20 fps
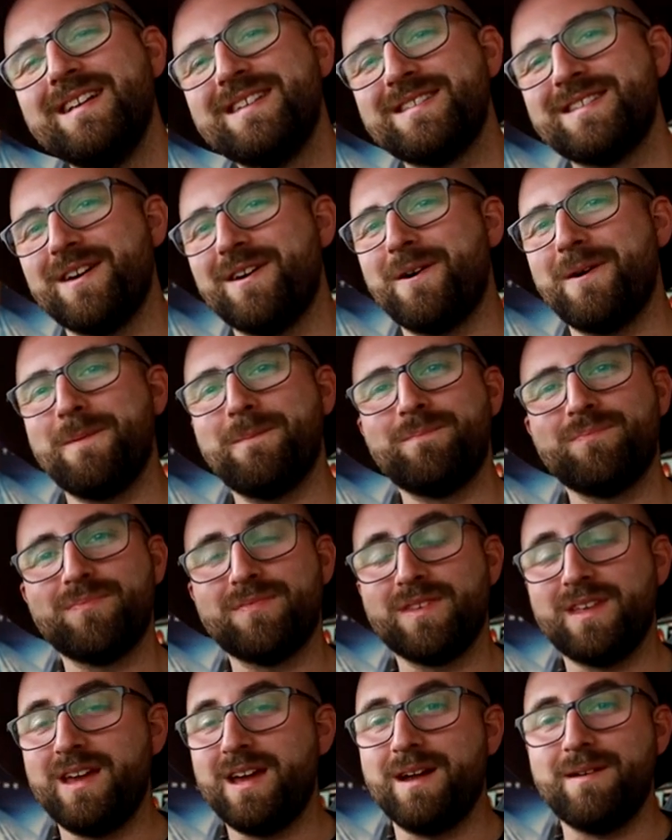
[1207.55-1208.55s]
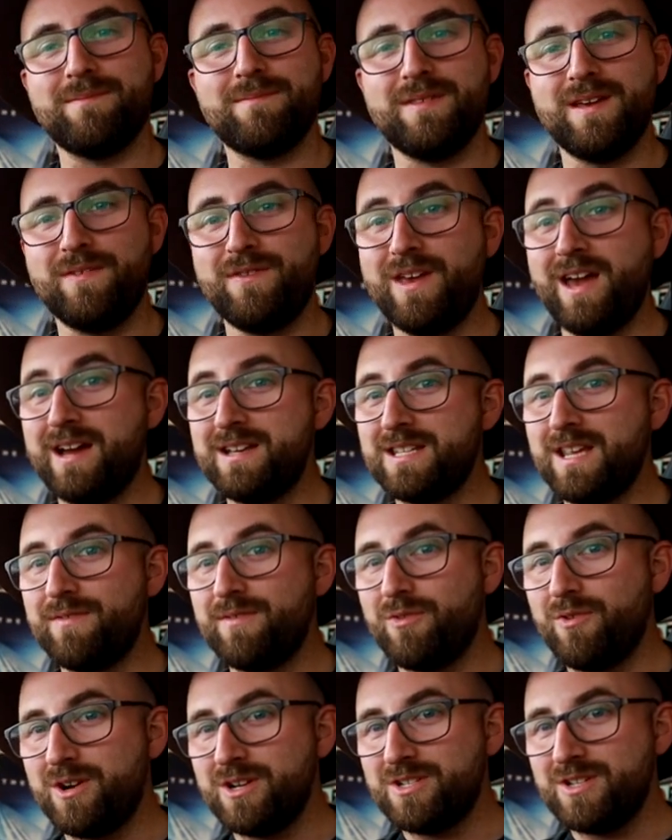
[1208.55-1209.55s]
So... yeah, if you guys
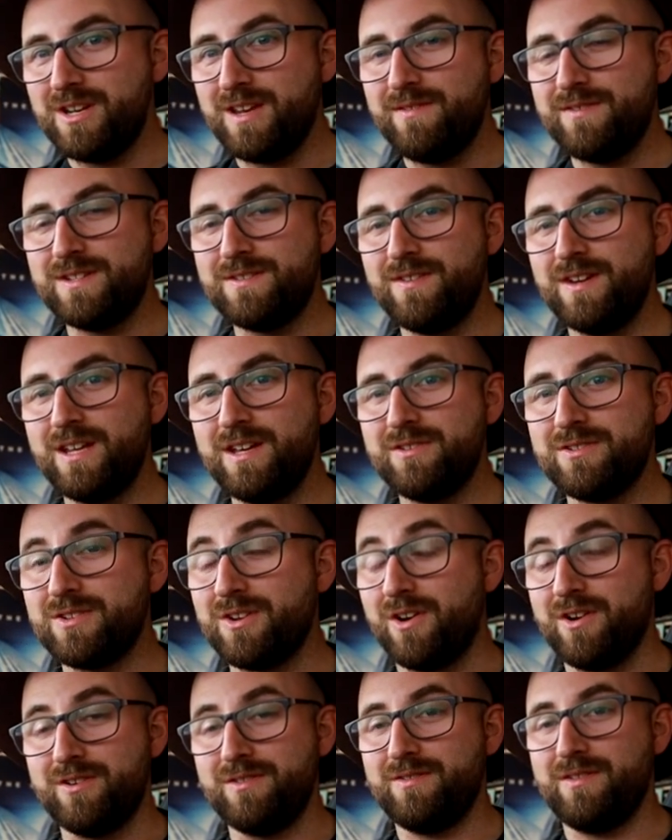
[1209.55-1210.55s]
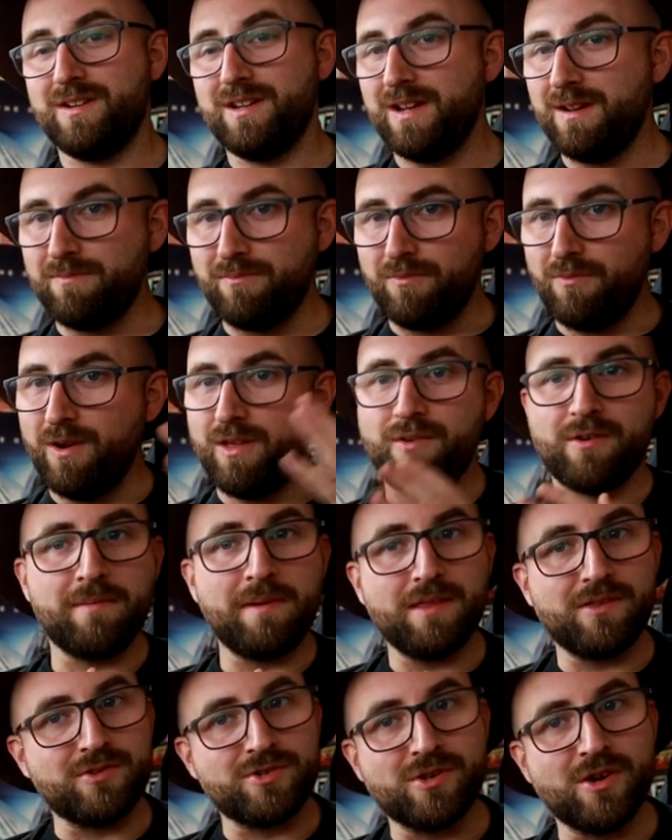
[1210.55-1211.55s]
haven't watched any of his videos, or whether
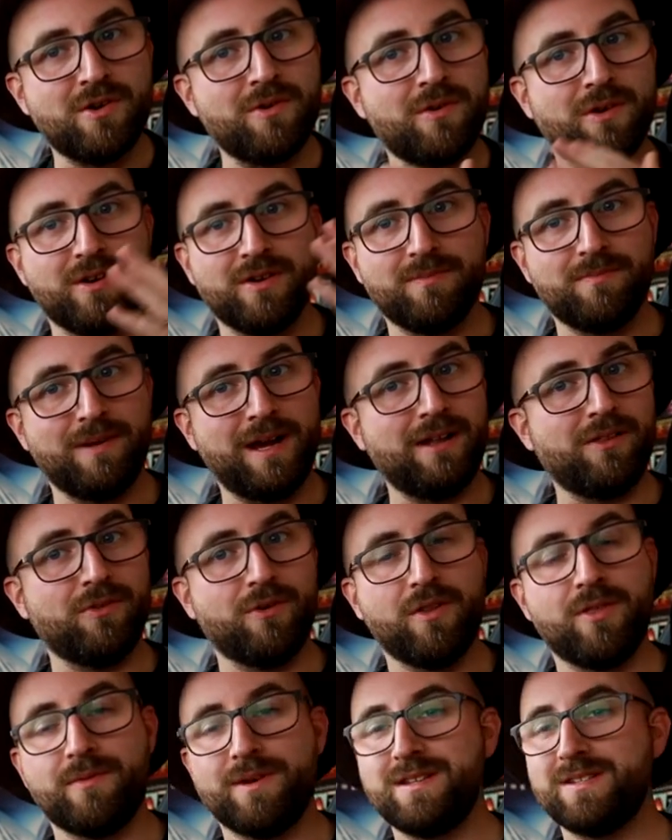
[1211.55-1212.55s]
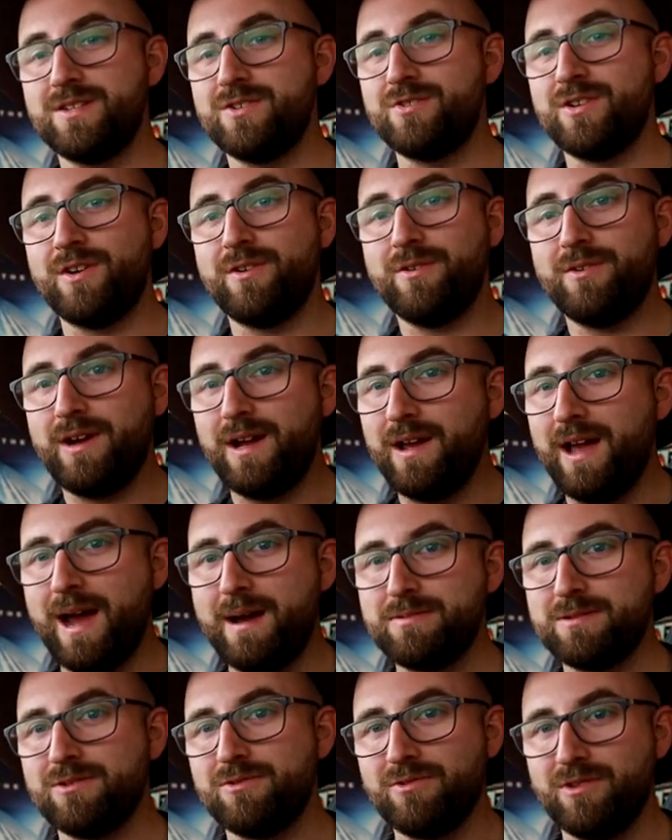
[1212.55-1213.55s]
about the show or about Lord of the Rings in general, I
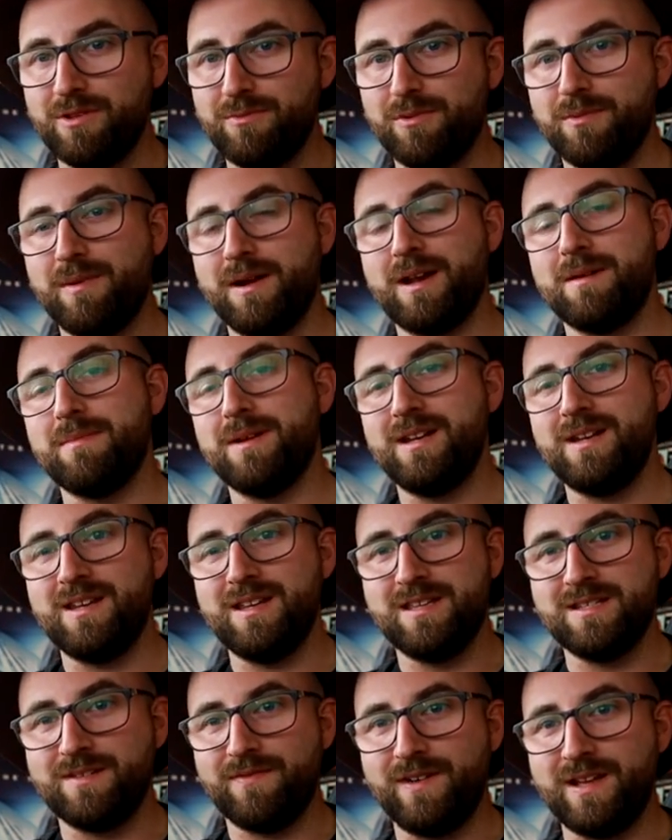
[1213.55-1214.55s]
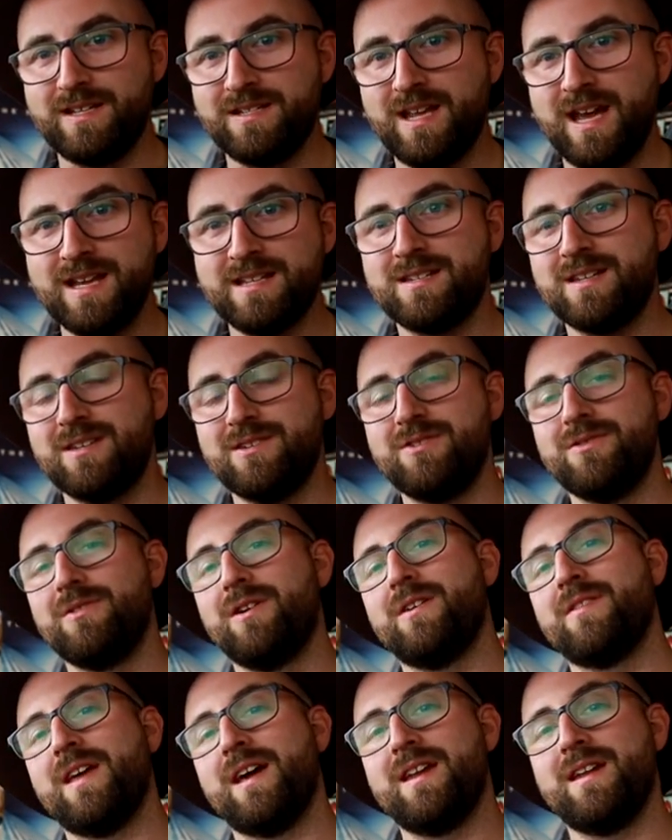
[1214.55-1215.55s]
absolutely would recommend it. He's a fantastic dude
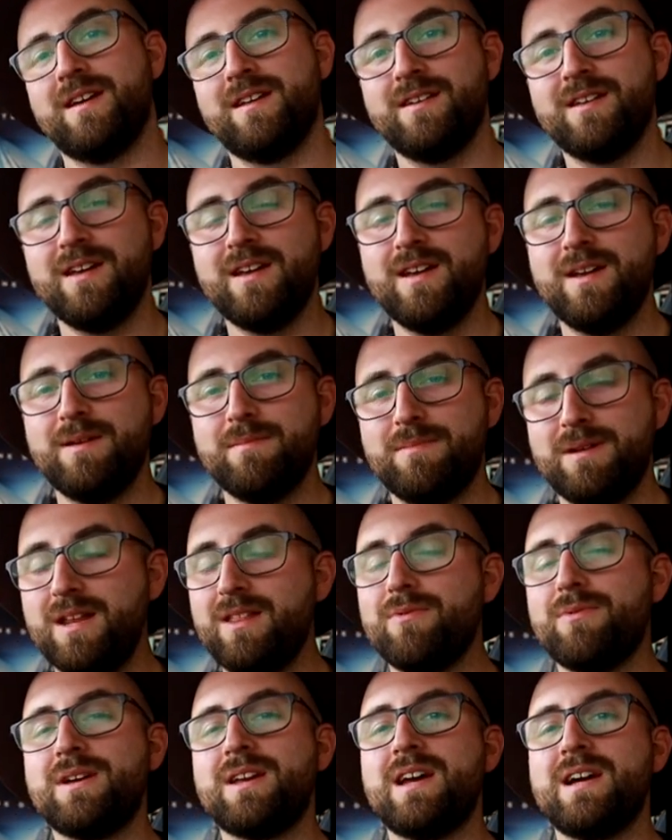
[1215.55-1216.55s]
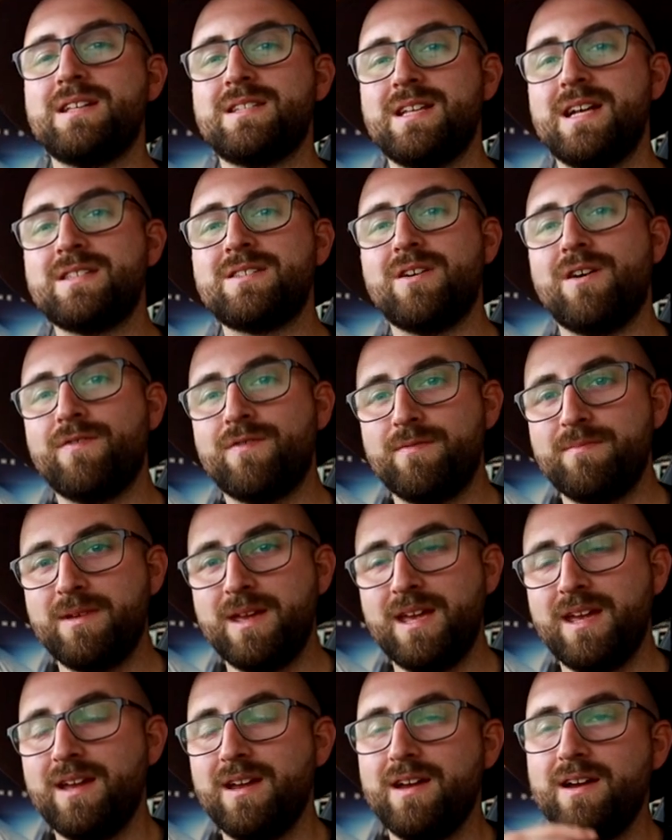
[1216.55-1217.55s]
on that end. But either way, guys, that's all from
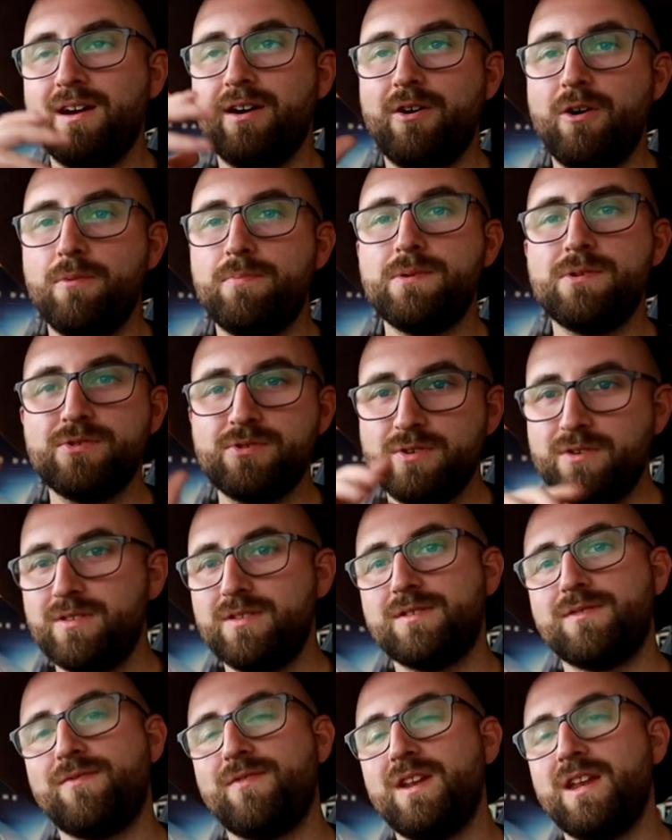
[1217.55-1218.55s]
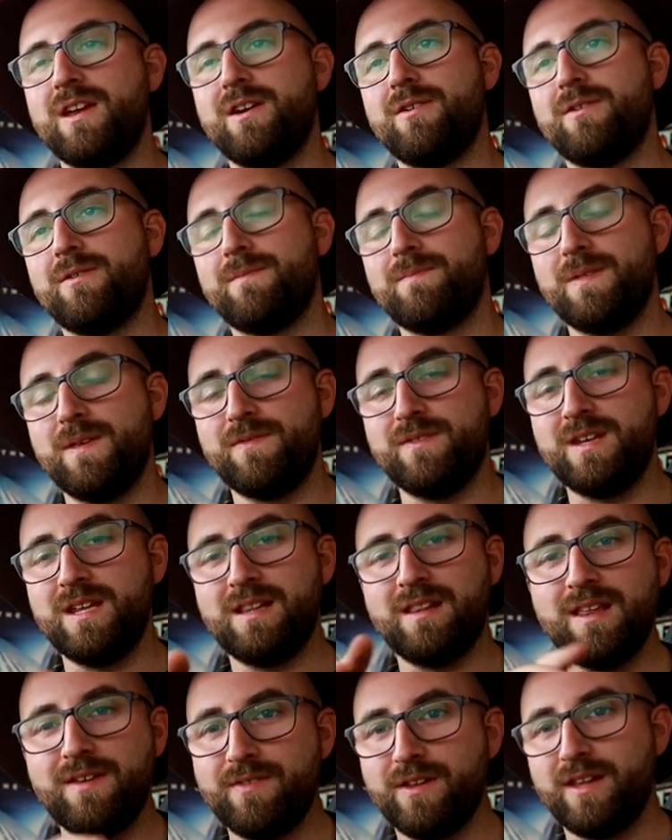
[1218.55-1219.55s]
me. I hope you enjoyed this video. If you
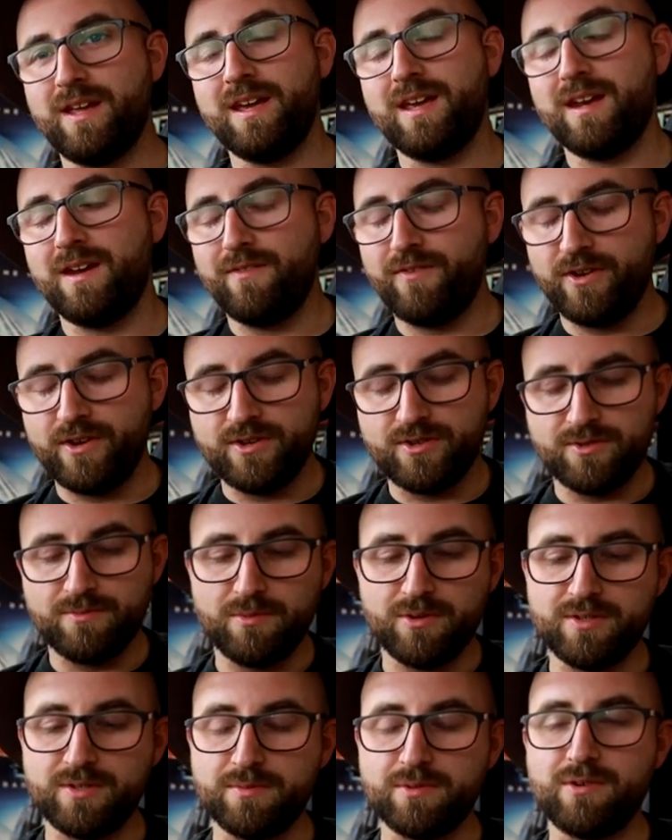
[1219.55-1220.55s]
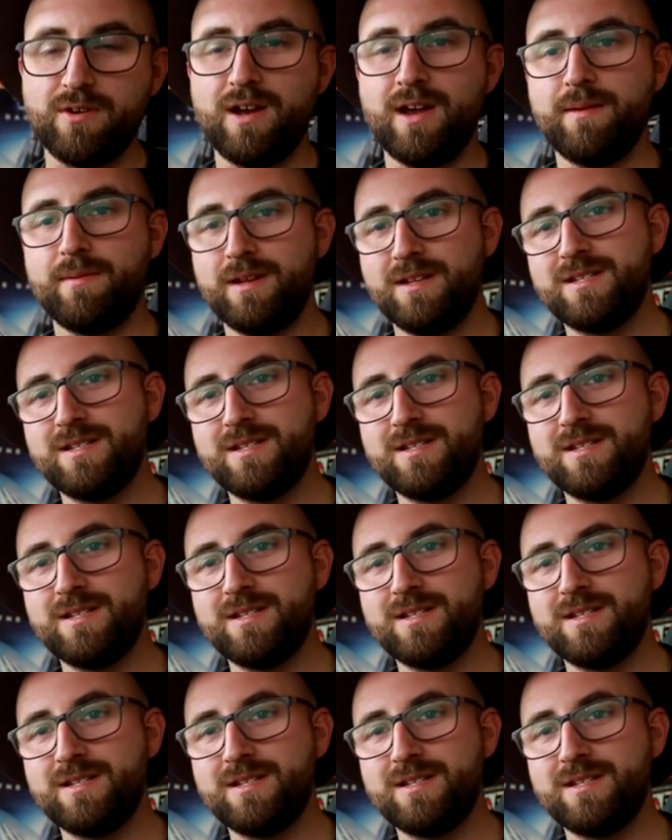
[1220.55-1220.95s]
did, leave a like, and if you're interested more, subscribe.